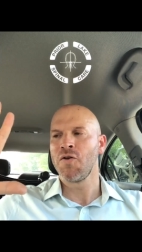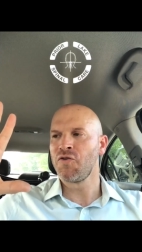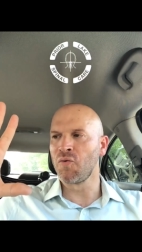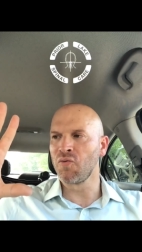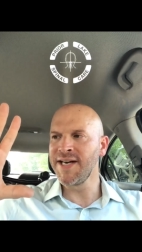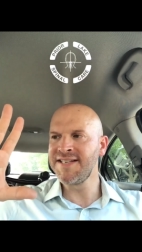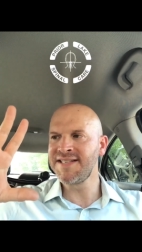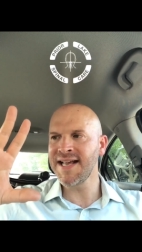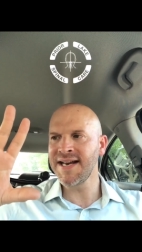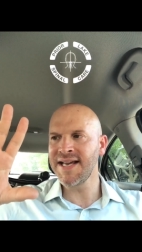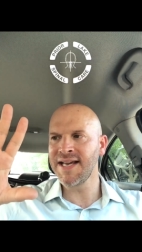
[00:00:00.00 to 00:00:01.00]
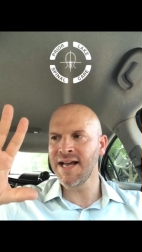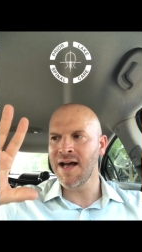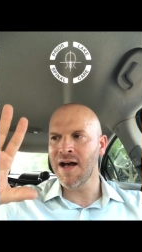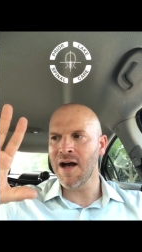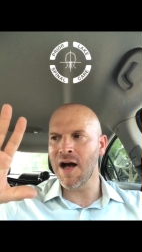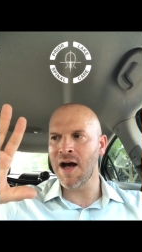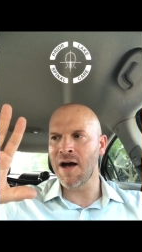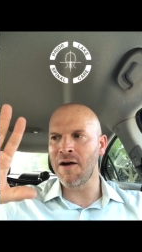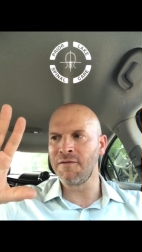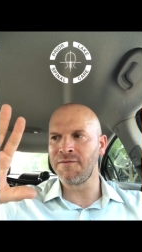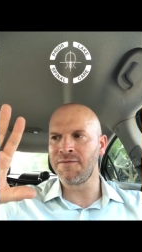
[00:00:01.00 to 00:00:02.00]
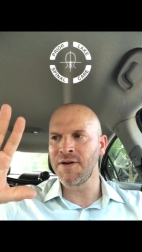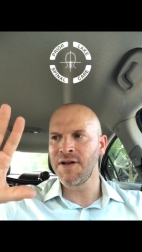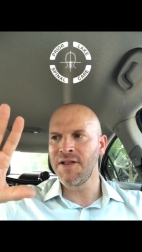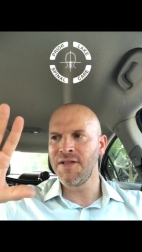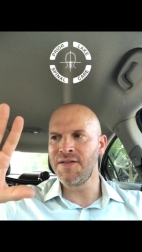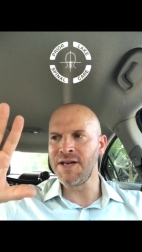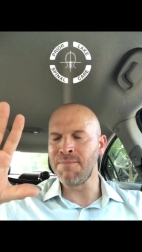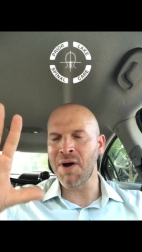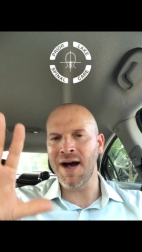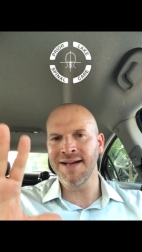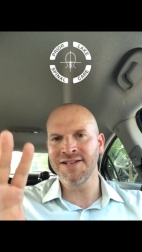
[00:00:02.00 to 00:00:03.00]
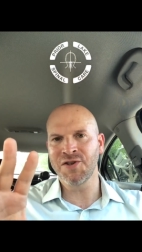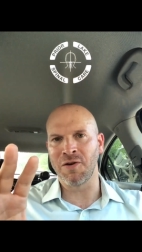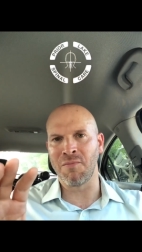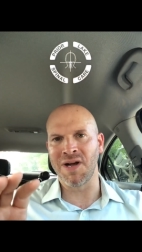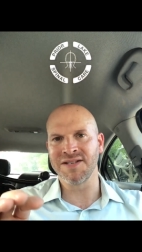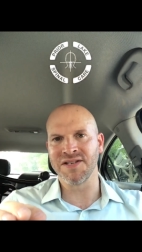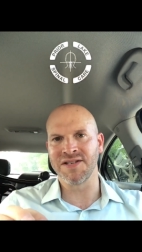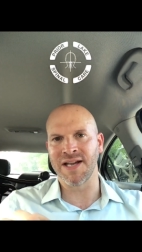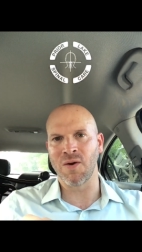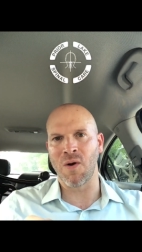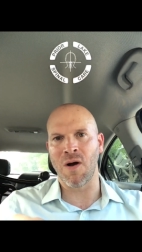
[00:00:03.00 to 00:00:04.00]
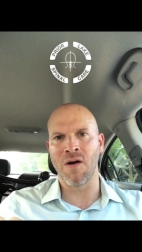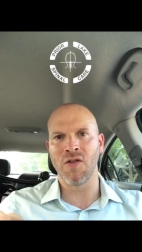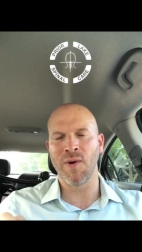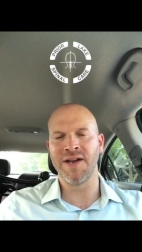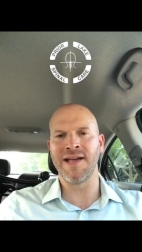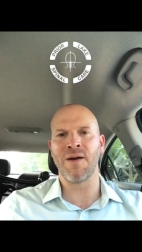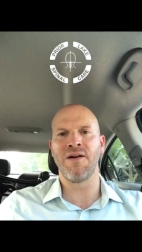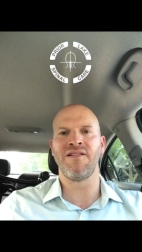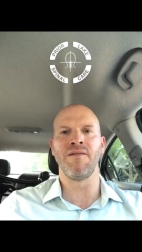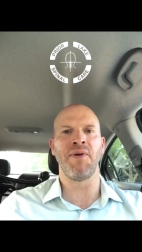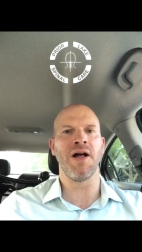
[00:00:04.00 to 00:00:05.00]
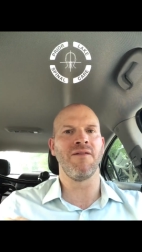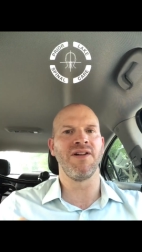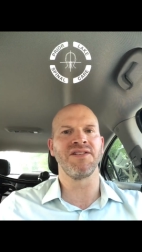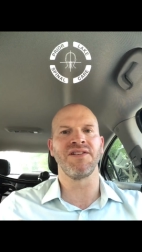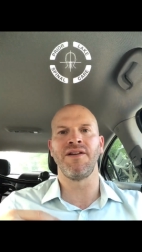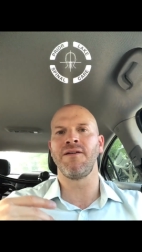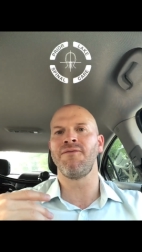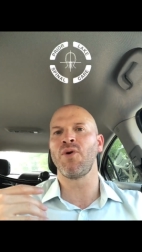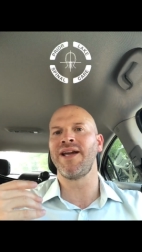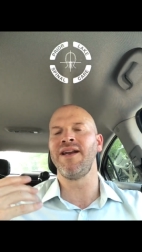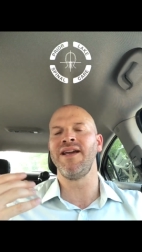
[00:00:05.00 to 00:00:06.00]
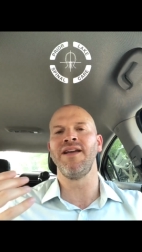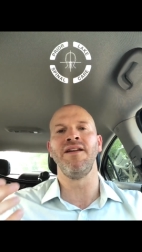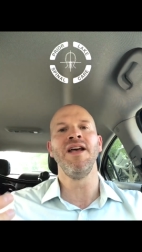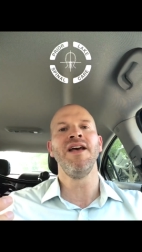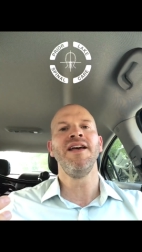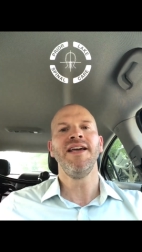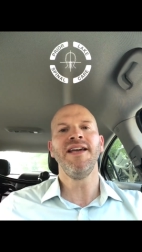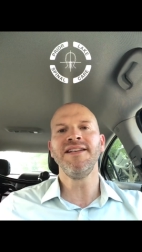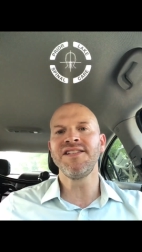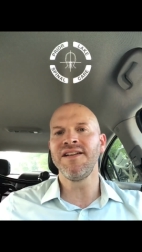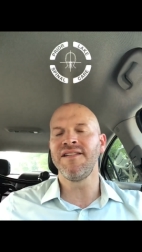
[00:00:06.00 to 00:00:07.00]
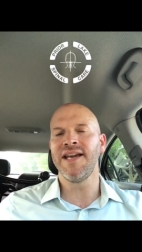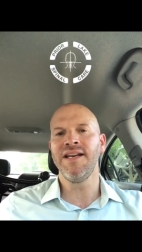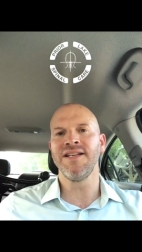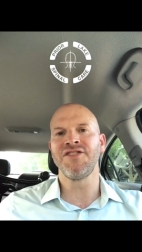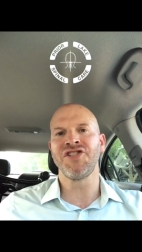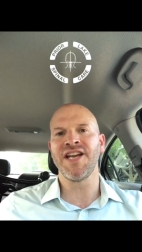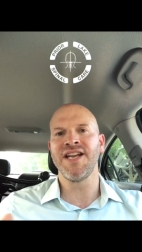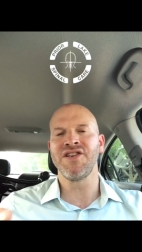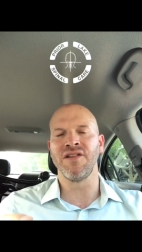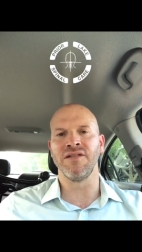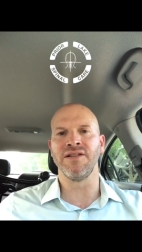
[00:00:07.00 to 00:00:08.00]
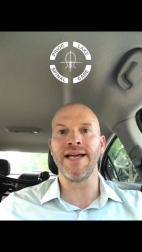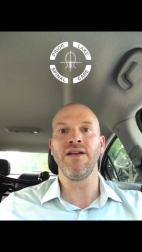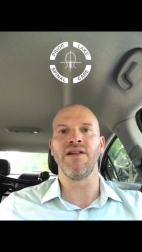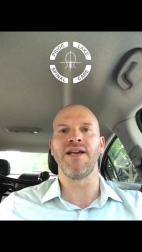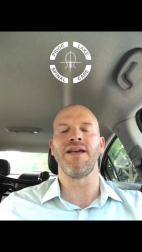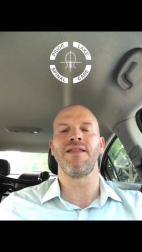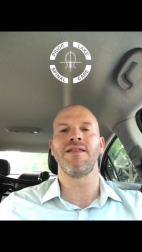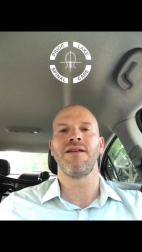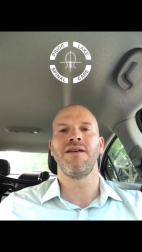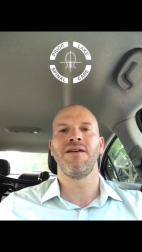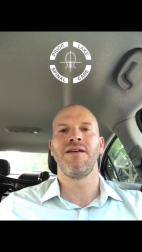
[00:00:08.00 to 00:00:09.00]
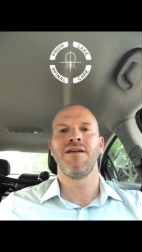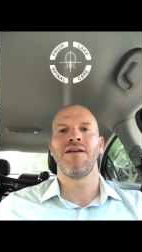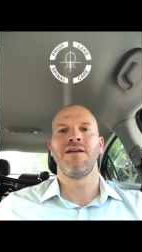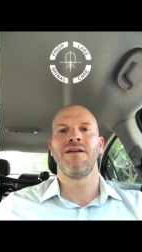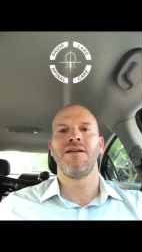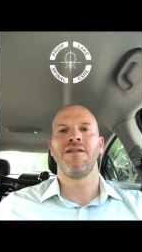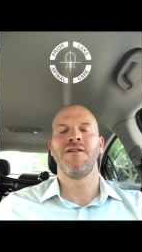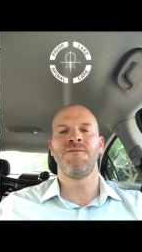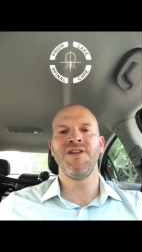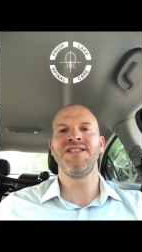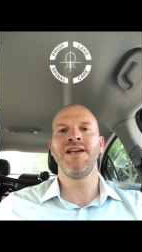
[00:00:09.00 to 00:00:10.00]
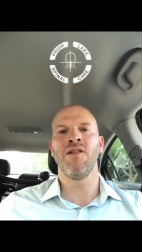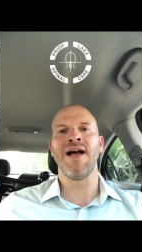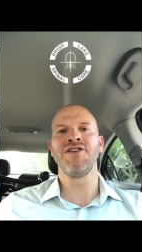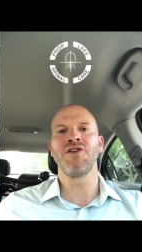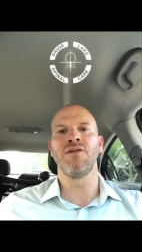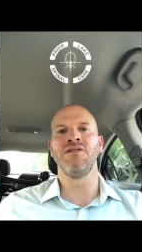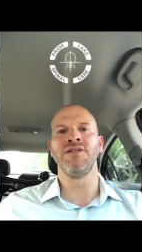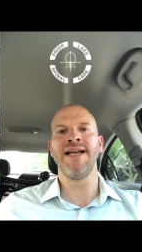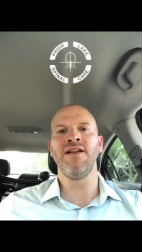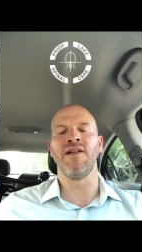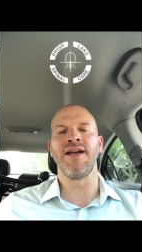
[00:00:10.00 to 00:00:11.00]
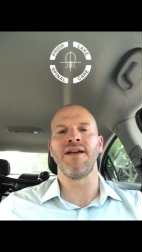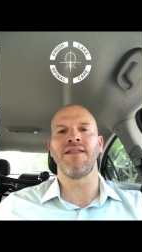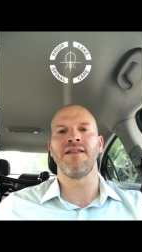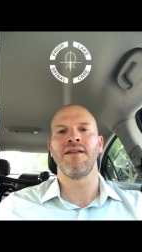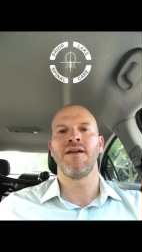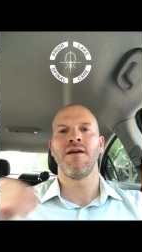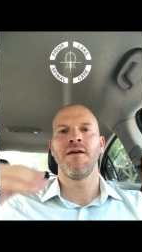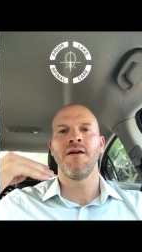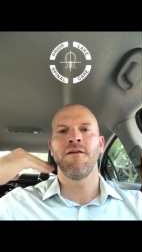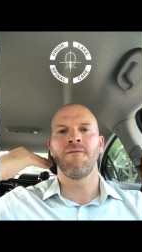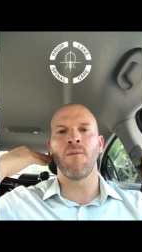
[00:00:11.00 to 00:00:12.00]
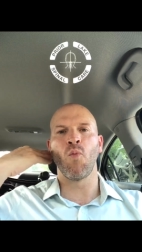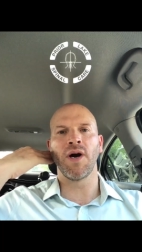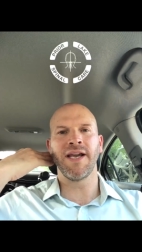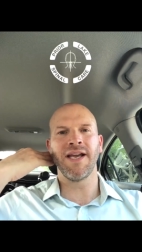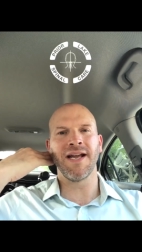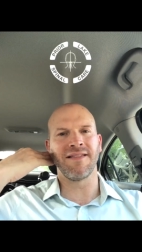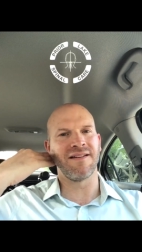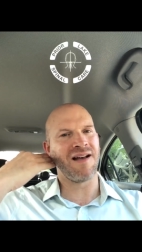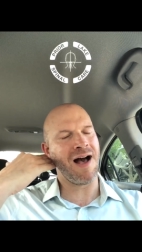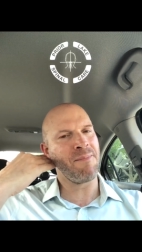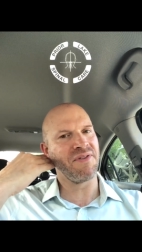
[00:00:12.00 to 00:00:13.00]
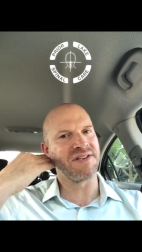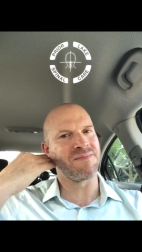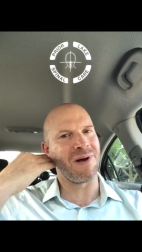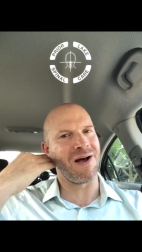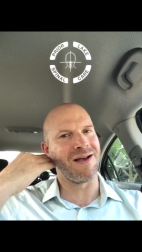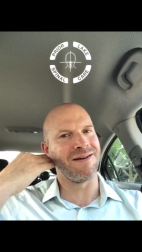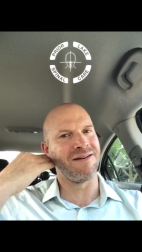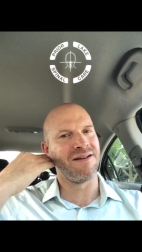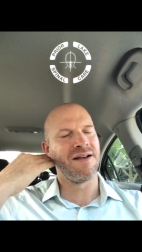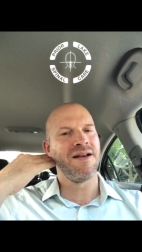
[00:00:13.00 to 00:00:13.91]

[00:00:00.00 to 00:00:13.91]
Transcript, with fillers: the resetting of the postural muscles that go all the way down into the pelvis and therefore getting an instantaneous change in the leg length, the physiological leg length from working at the top of the spine,